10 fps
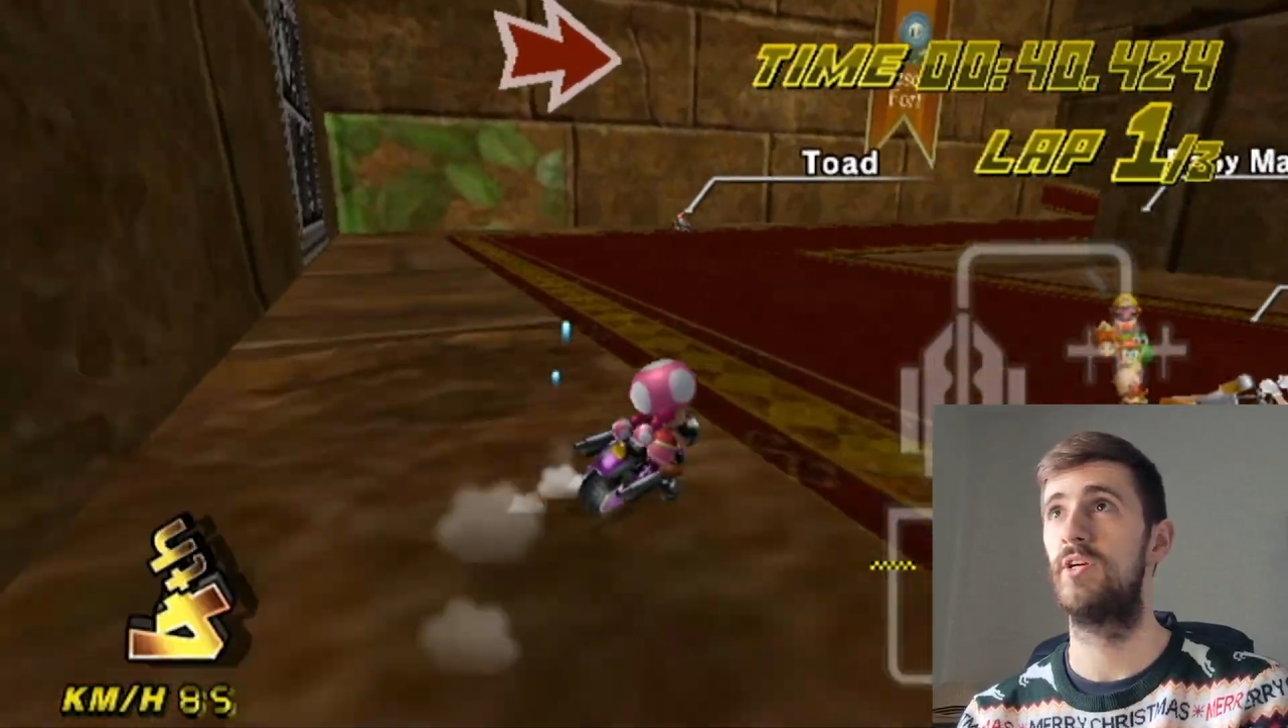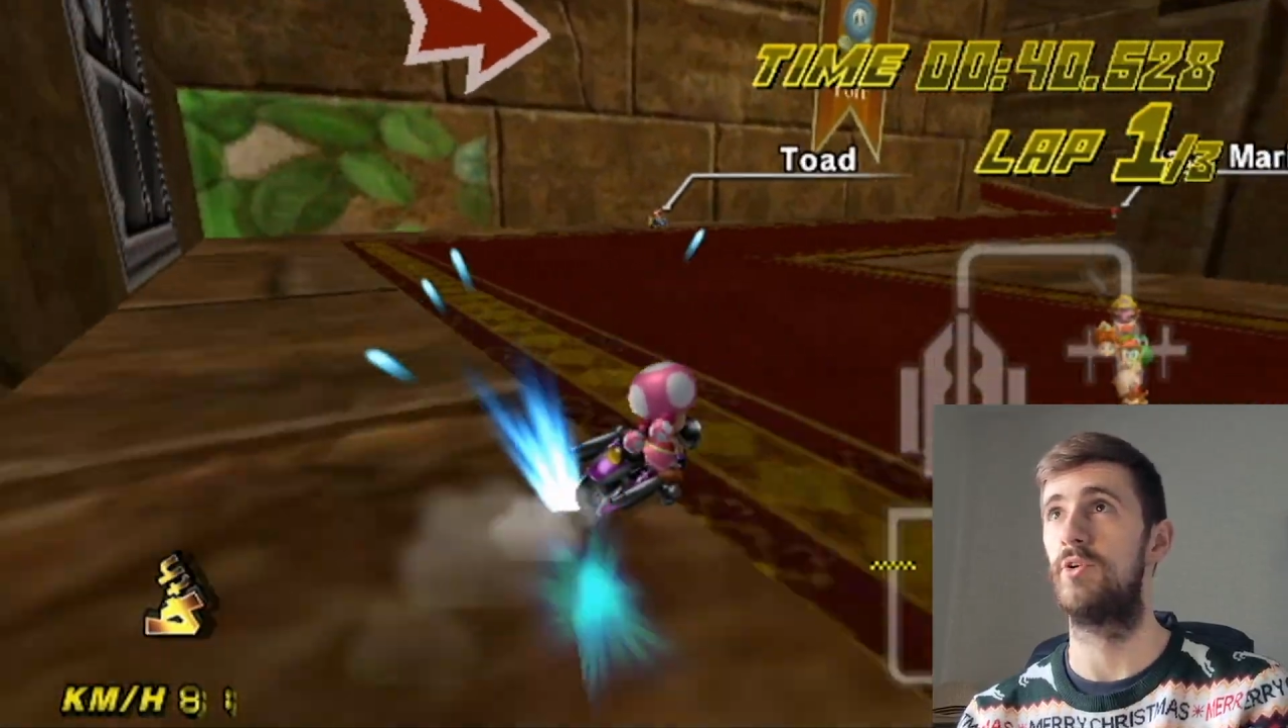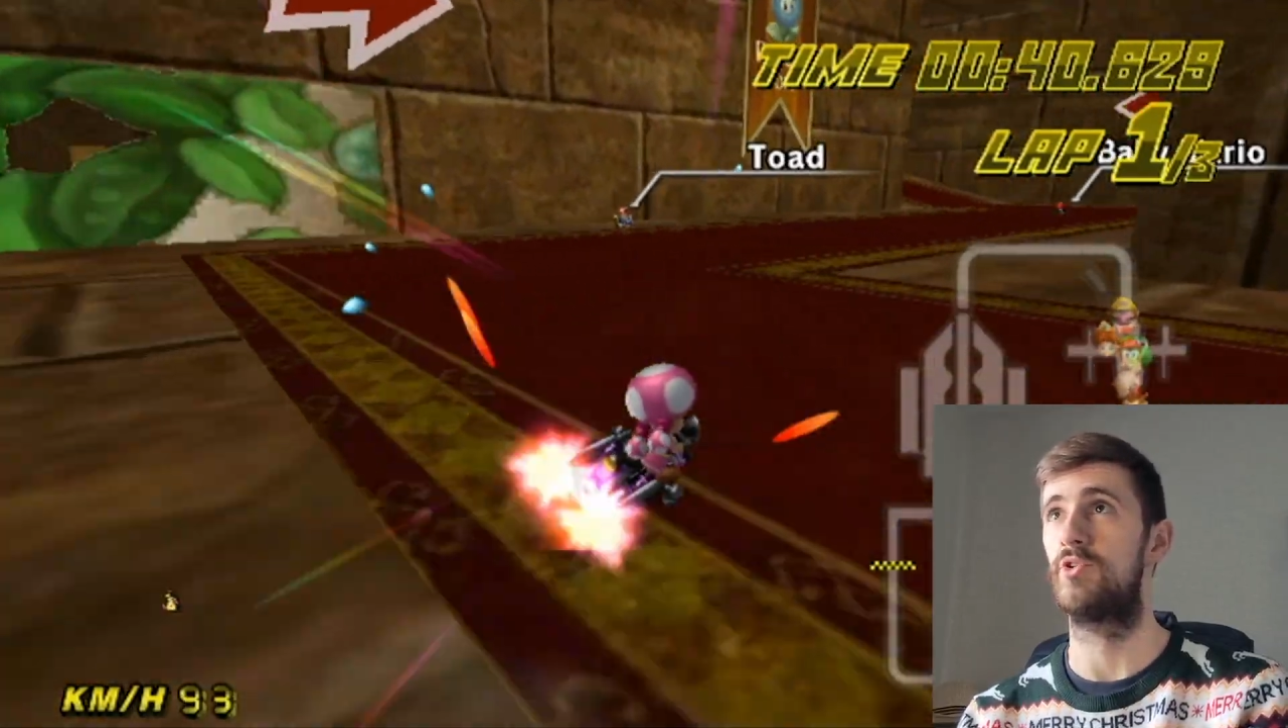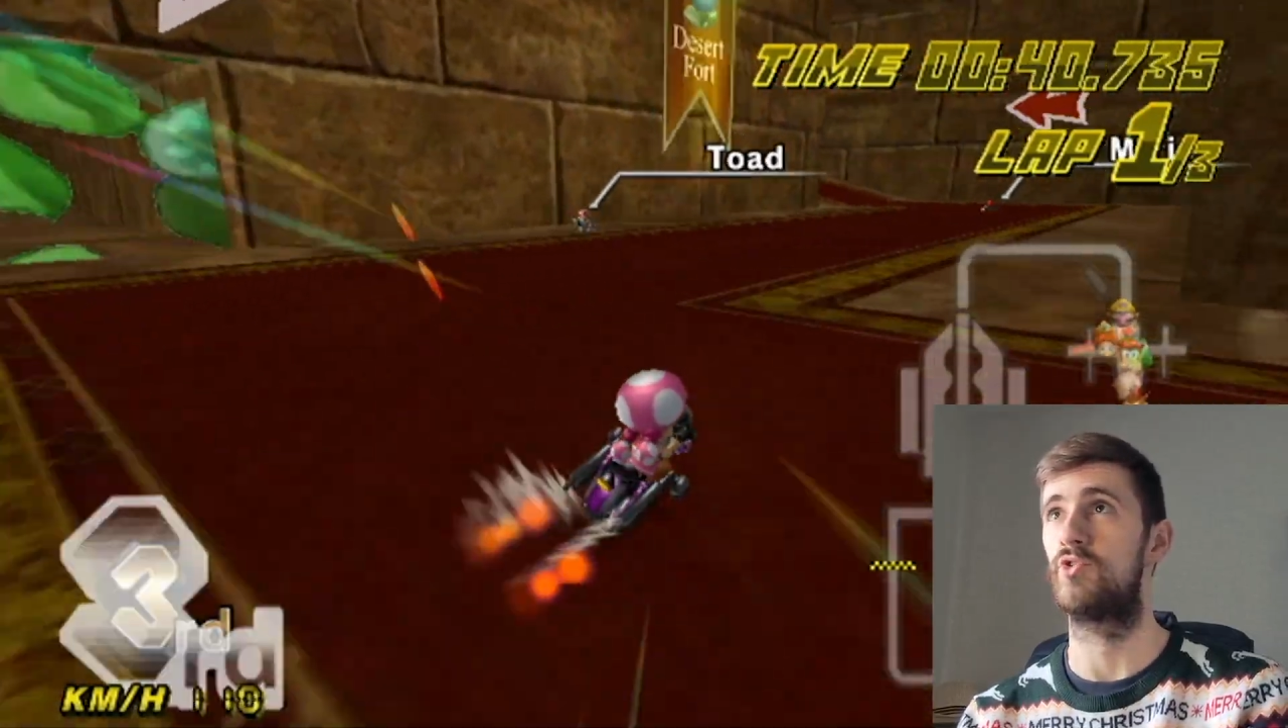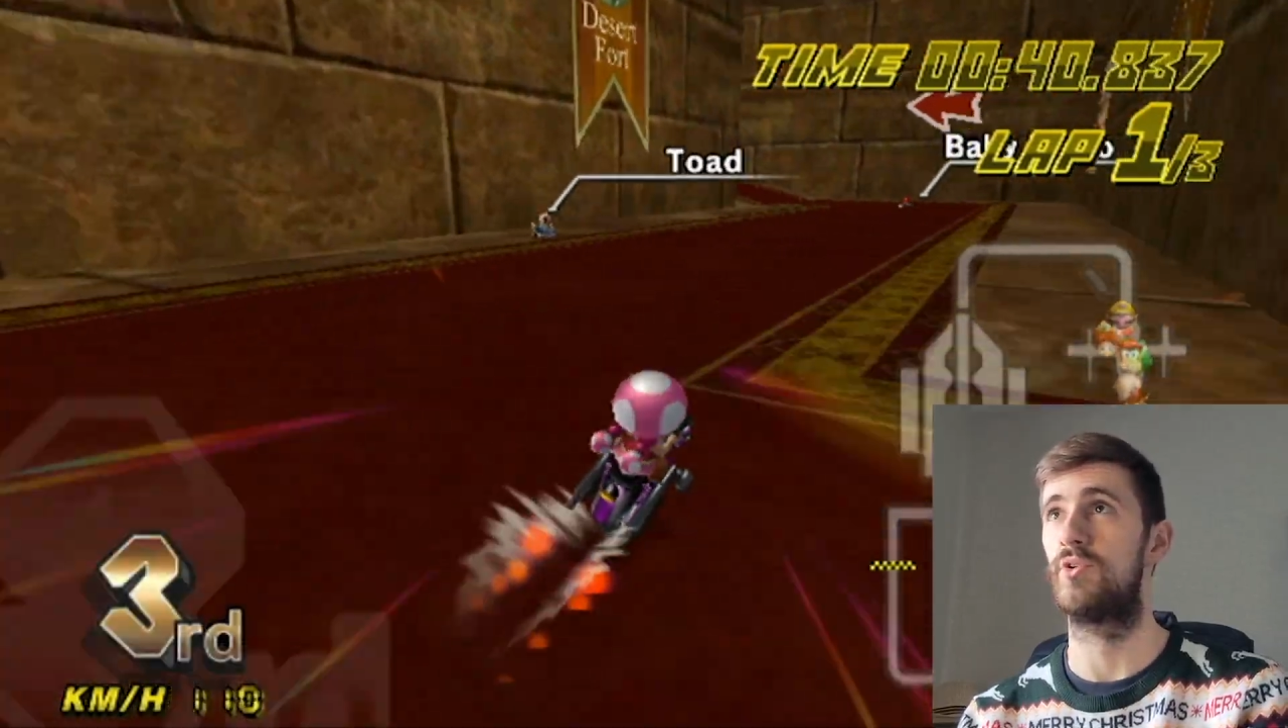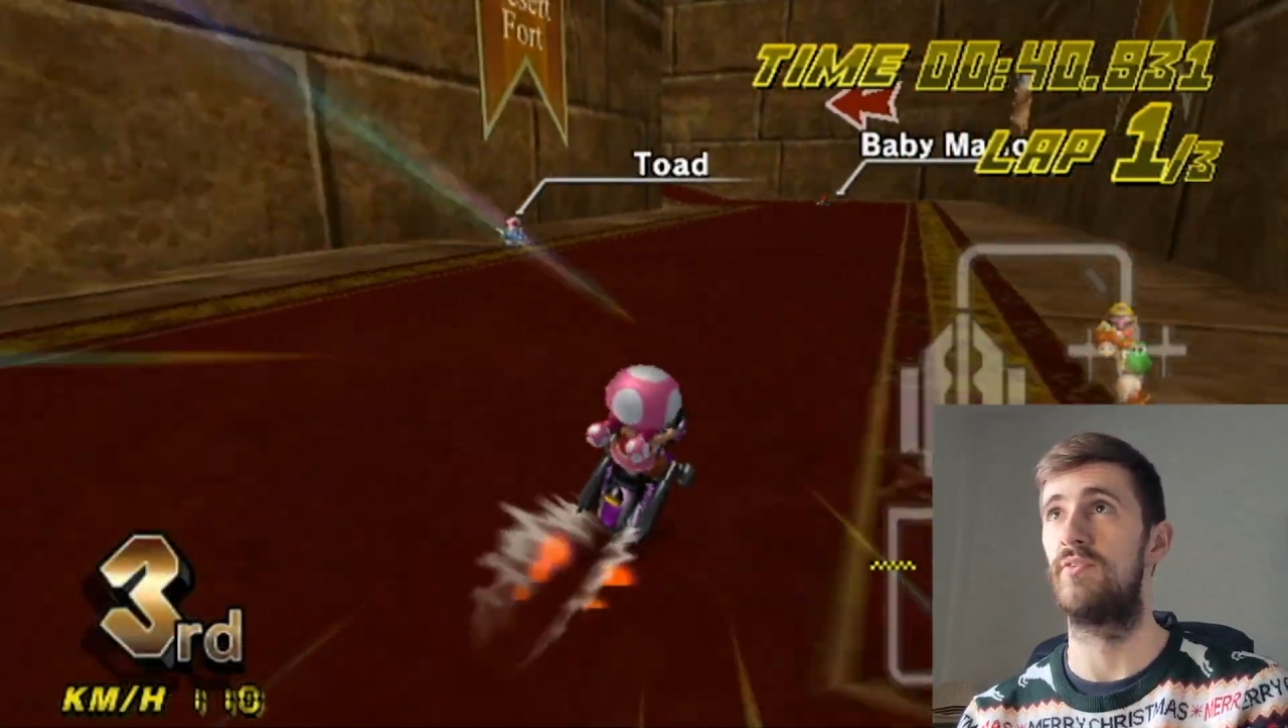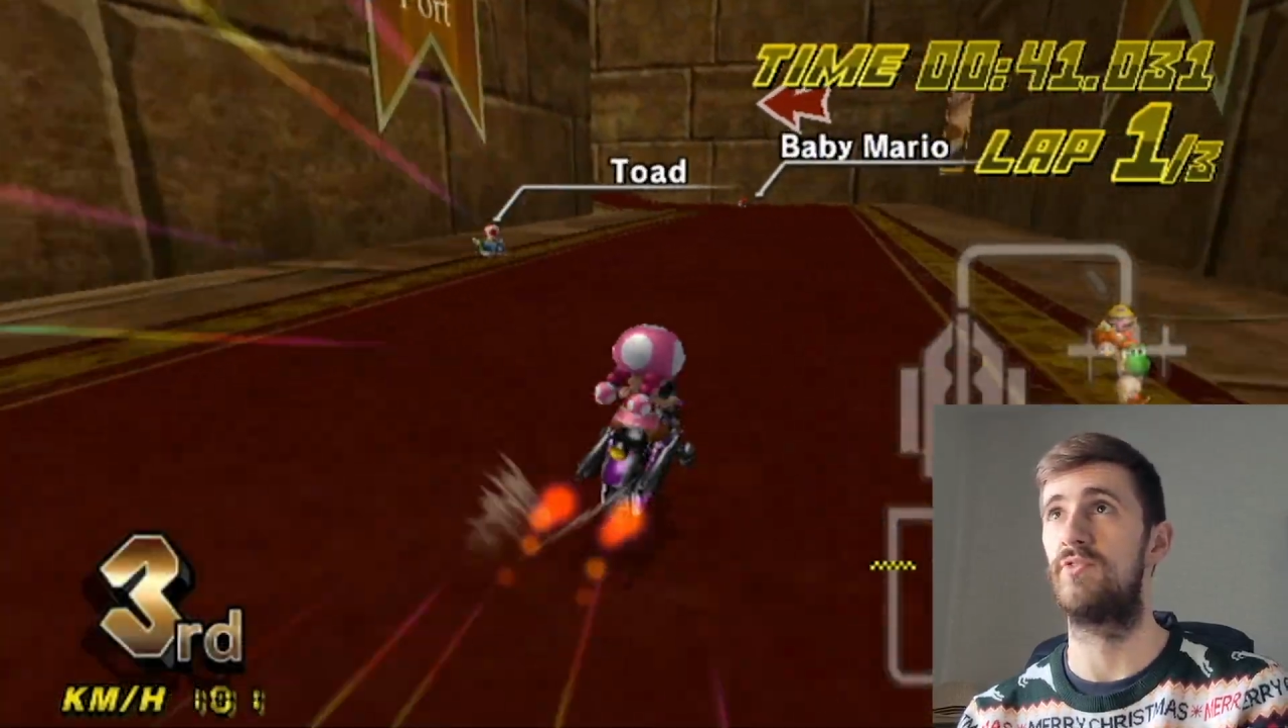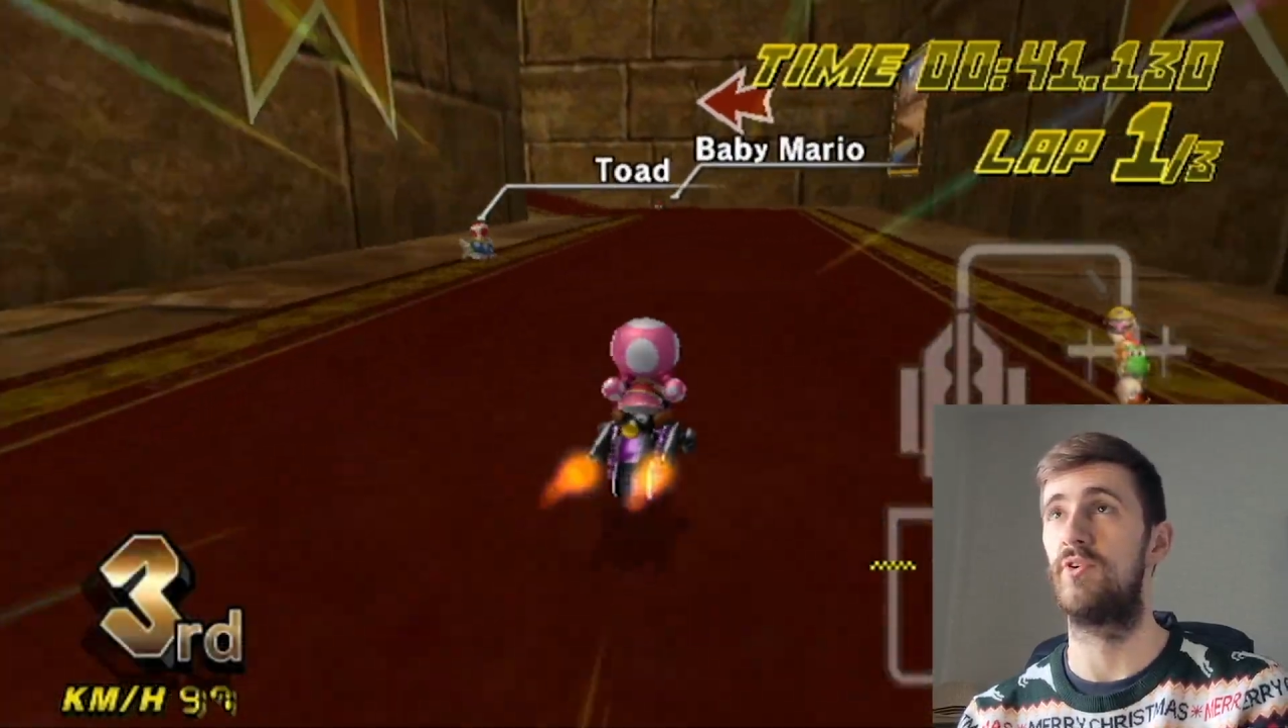gonna drift